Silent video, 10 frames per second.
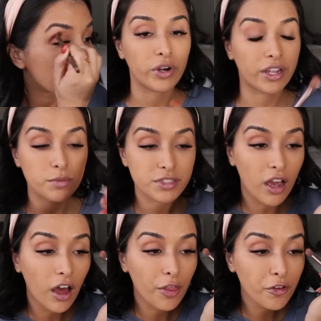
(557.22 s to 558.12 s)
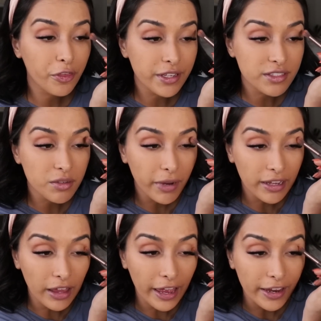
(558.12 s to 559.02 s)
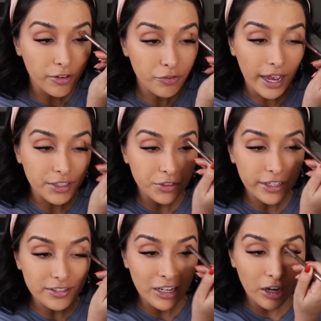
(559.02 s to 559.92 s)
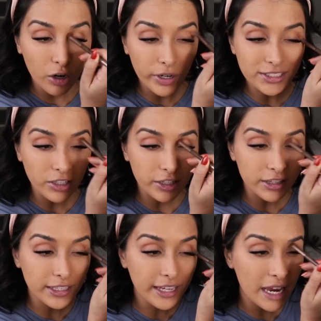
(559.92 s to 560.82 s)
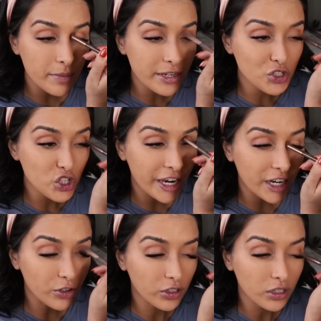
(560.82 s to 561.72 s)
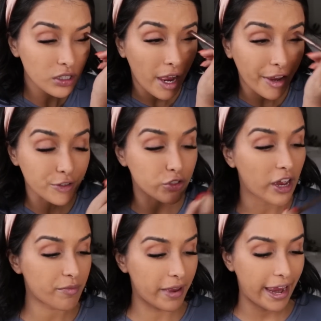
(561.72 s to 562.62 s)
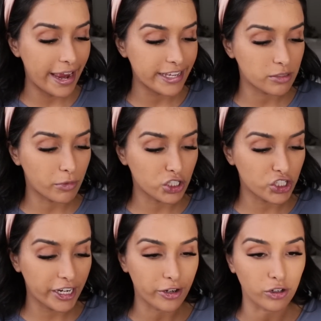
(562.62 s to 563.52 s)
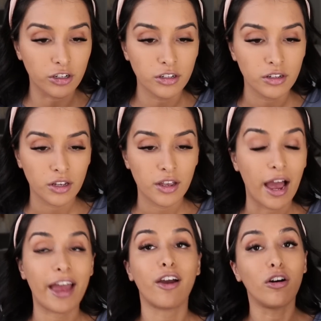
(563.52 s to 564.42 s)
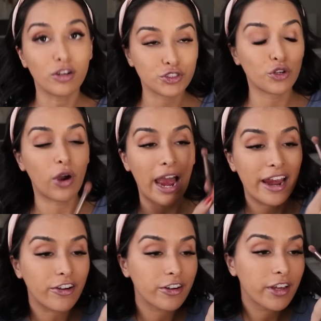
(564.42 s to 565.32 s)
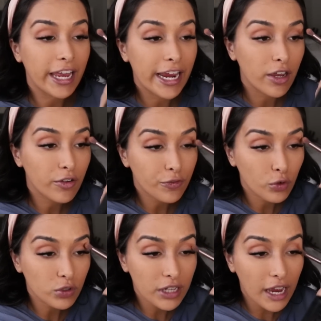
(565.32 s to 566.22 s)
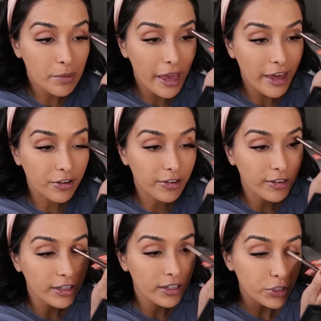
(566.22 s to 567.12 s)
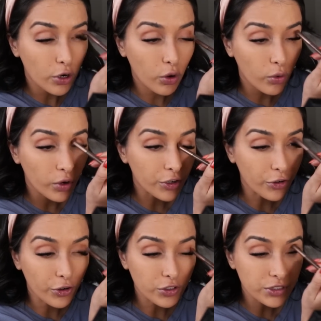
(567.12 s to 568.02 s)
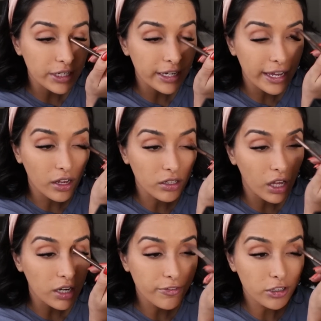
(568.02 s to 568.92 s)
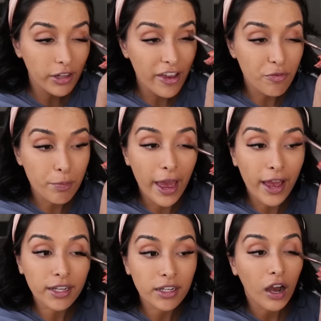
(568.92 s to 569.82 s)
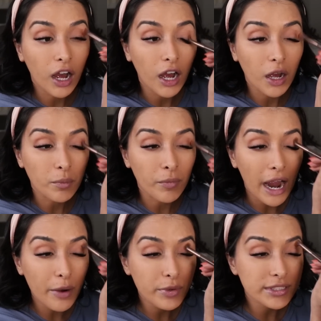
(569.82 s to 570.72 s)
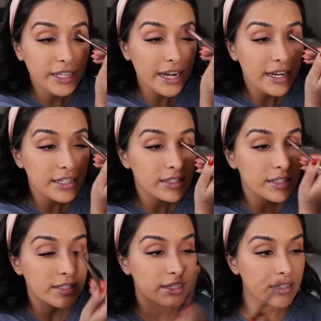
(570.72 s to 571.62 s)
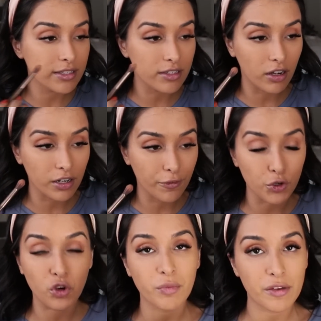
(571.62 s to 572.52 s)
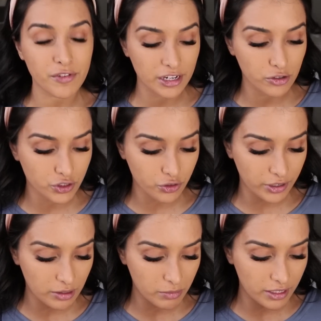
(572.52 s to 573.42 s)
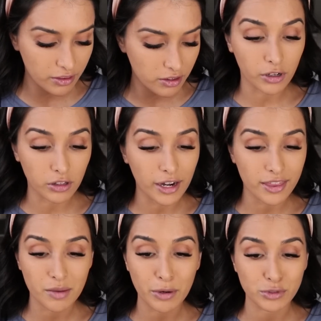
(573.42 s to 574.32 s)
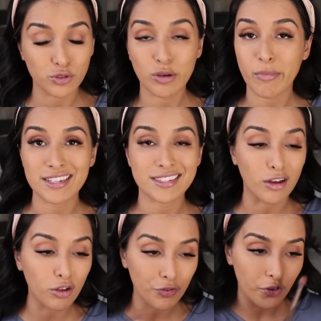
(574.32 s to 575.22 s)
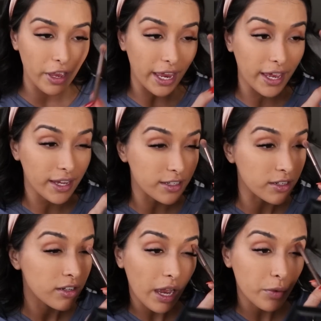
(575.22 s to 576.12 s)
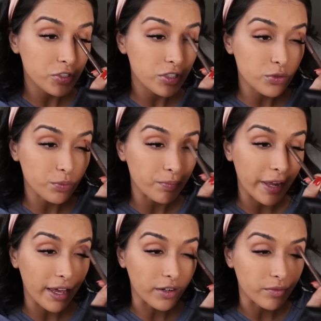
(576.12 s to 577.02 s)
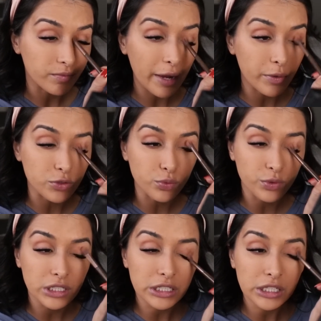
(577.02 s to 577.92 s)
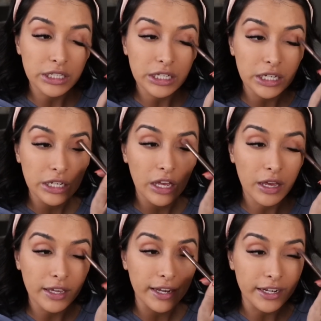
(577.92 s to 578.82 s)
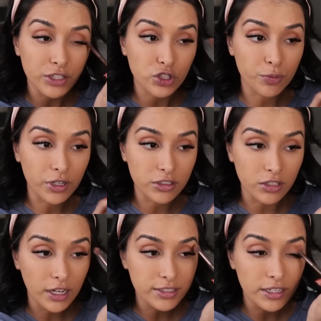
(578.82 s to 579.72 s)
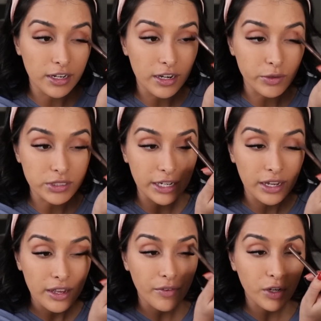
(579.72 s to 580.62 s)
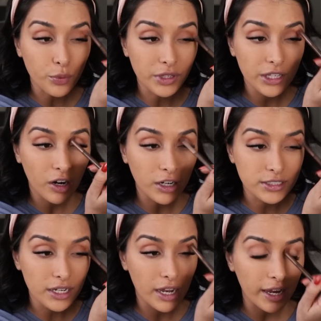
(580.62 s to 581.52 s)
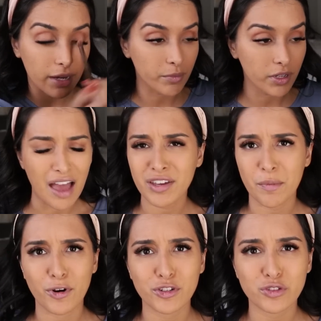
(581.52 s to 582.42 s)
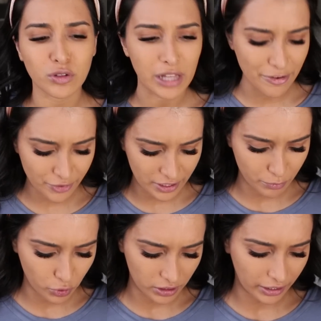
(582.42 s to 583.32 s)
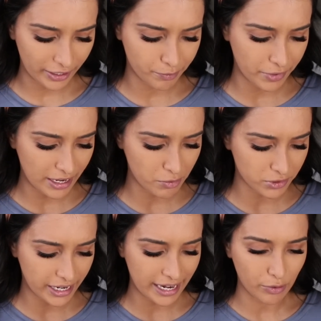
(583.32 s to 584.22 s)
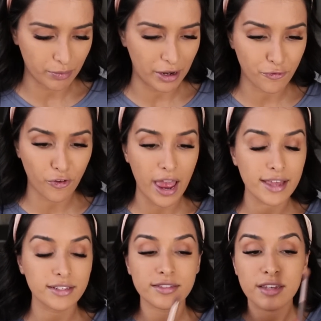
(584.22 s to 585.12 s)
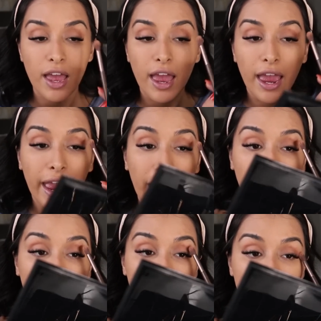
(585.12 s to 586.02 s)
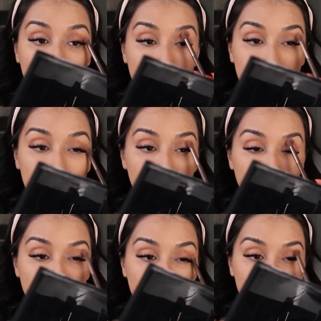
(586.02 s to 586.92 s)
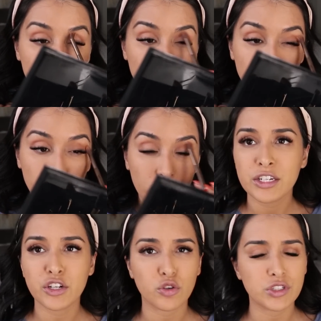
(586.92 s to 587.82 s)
When it comes to other things in my life, as you guys know, I started the gaming channel. I also have my ASMR channel. I also hired a full-time editor, so your girl's gonna get a lot of her life back. I was getting assistance on a few of my videos during the month, but a lot of them I was doing myself. And I was just, man, I was really getting super exhausted, and I was like having a really hard time having a personal life anymore, like being able to hang out with my friends and being able to, you know,